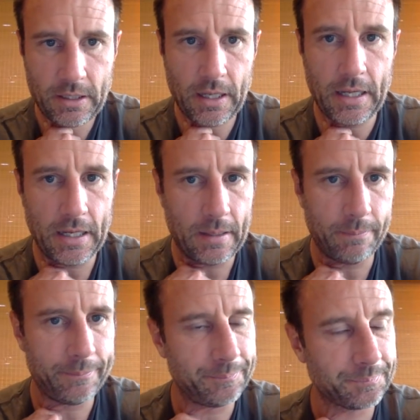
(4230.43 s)
I
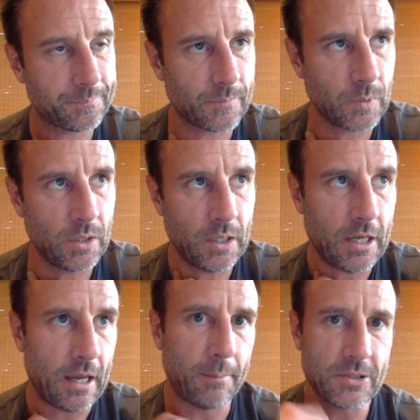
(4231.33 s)

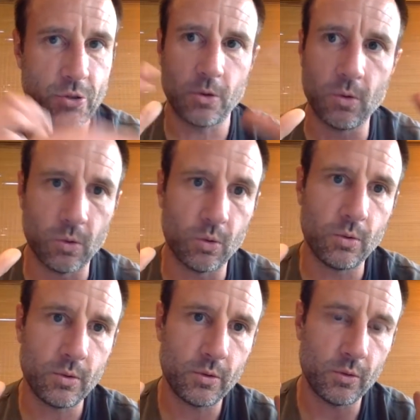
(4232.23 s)
mean, so
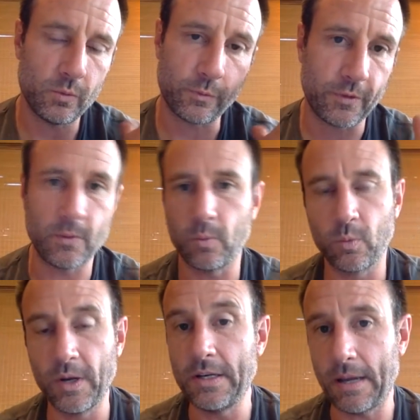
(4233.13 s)
for the
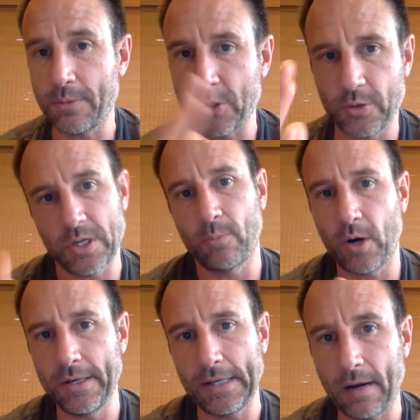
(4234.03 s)
written episodes, I'm
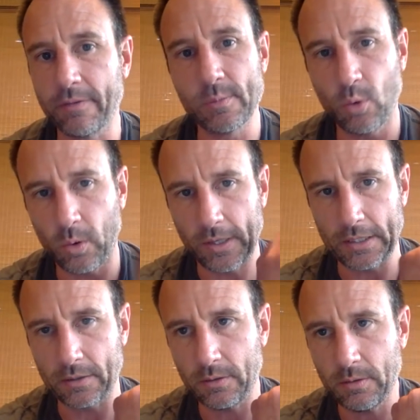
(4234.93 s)
writing every
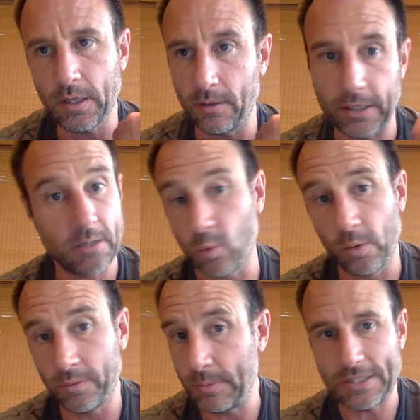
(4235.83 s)
morning. I
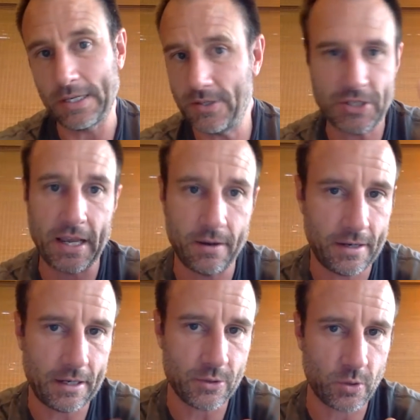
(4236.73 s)
wrote them today,
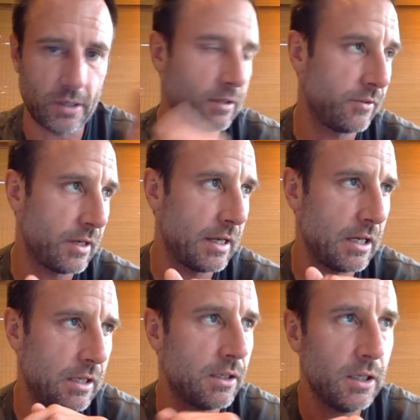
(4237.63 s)
Saturday. I was writing
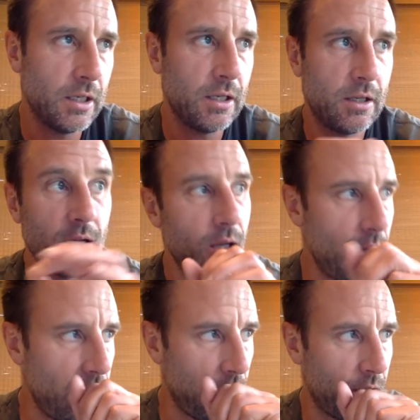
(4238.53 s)
today.
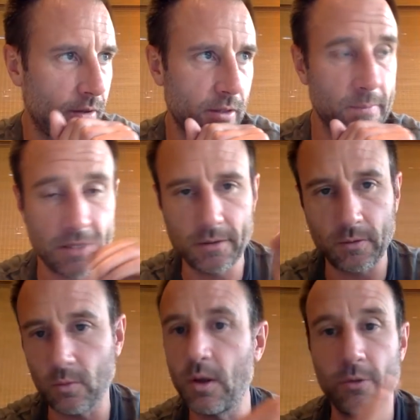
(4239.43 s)
I mean,
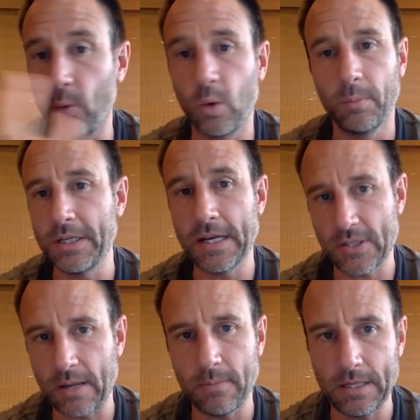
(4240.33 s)
there will be
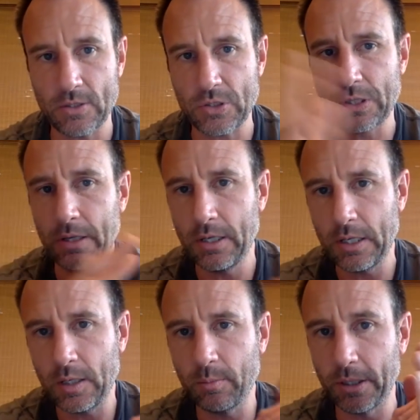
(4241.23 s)
days I miss,
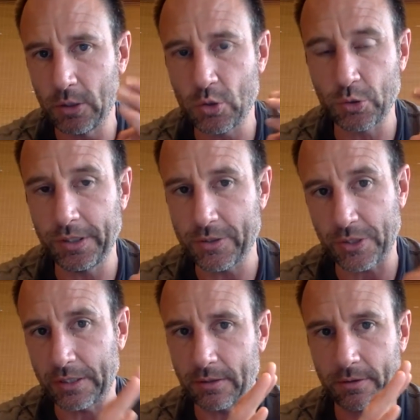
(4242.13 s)
but usually it's
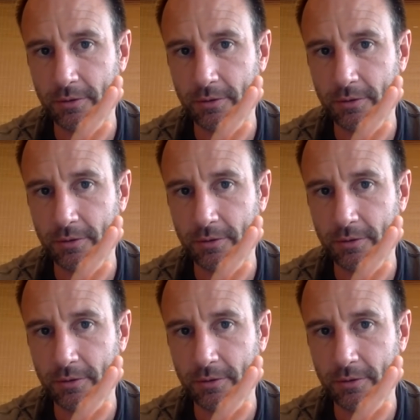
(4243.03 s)
like